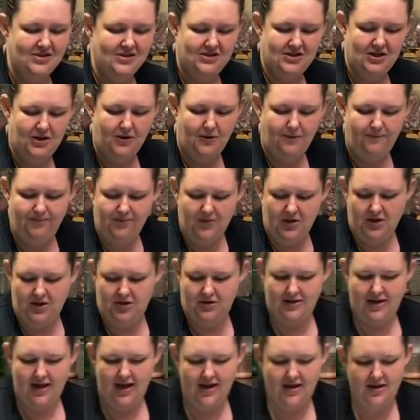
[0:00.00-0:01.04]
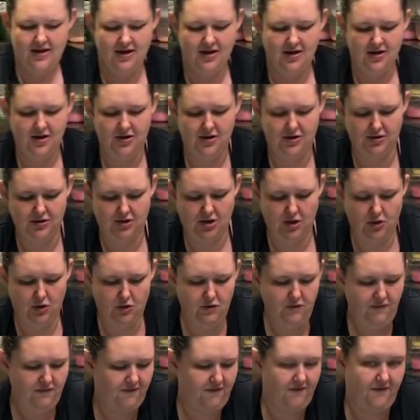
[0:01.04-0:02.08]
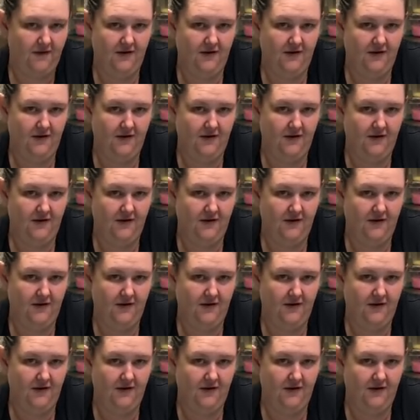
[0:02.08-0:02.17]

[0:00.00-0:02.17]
So you take your loaf